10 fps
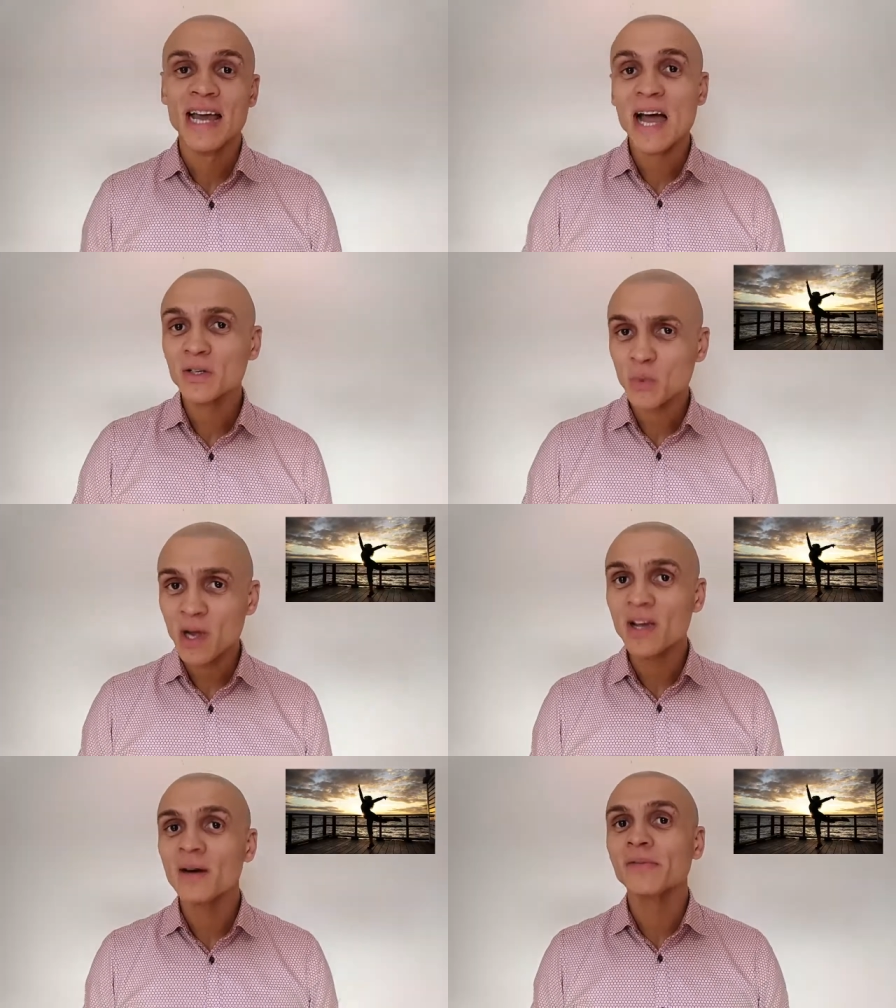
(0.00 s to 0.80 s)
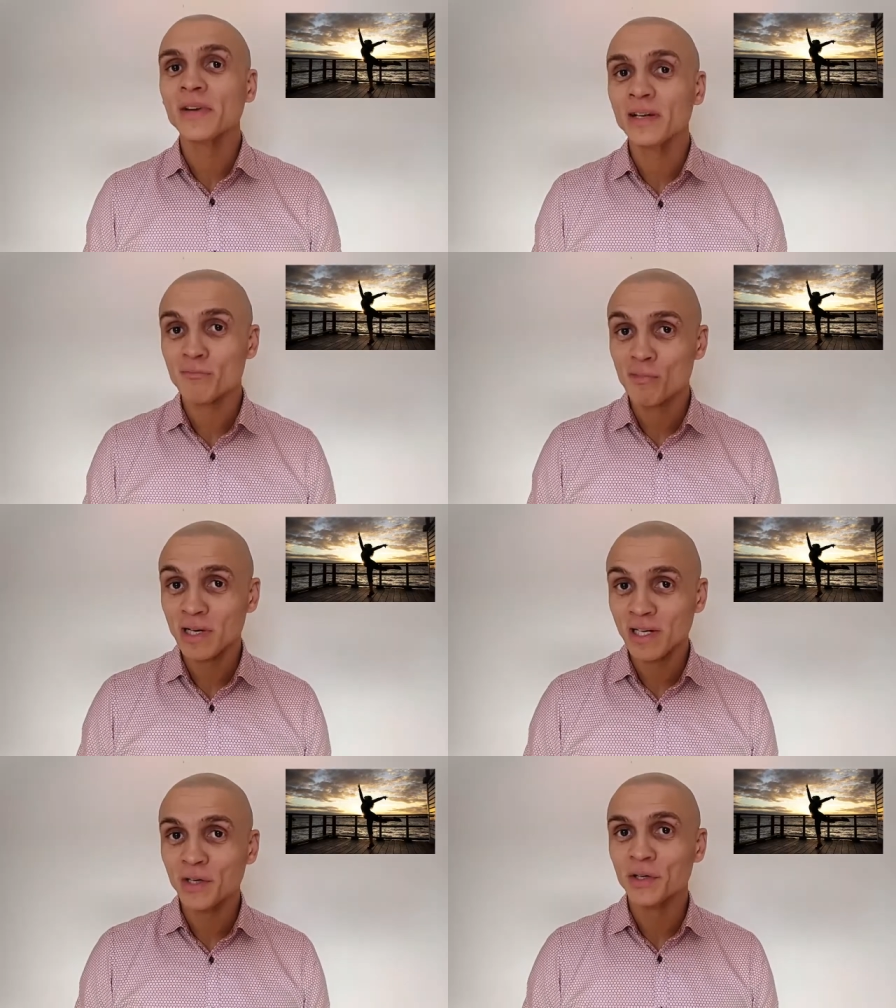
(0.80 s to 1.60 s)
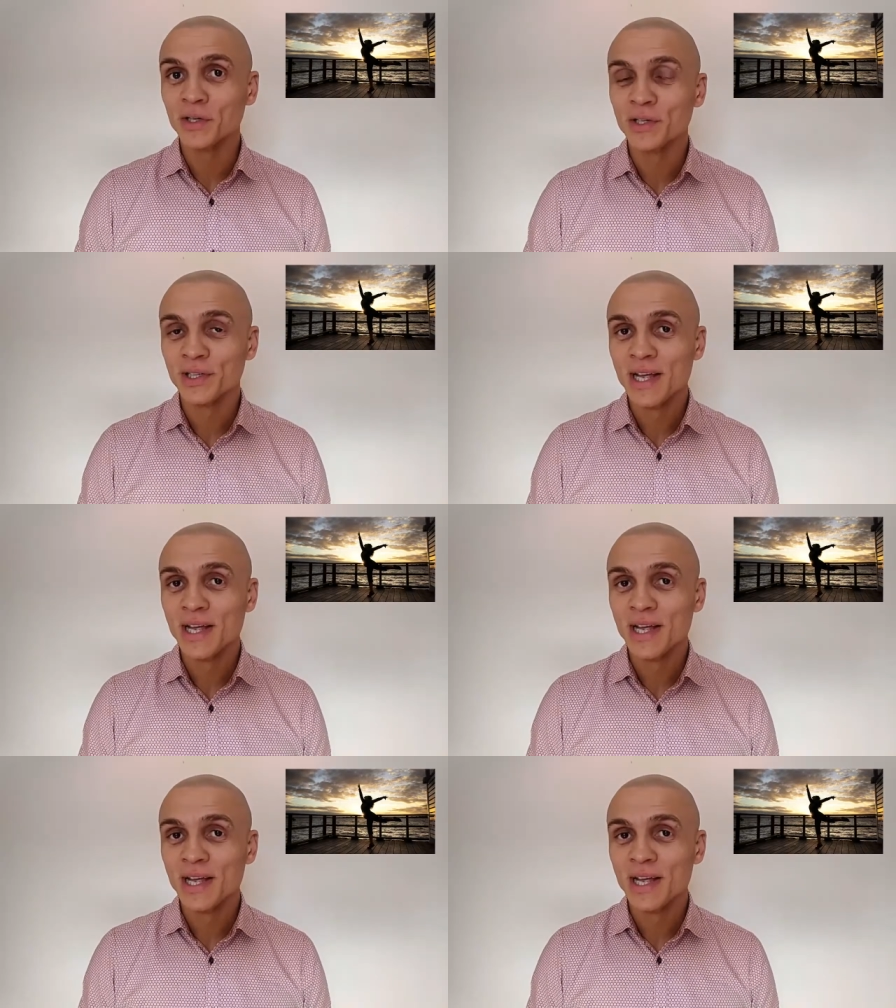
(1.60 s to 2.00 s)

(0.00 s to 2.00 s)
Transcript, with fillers: how to wake up feeling really good.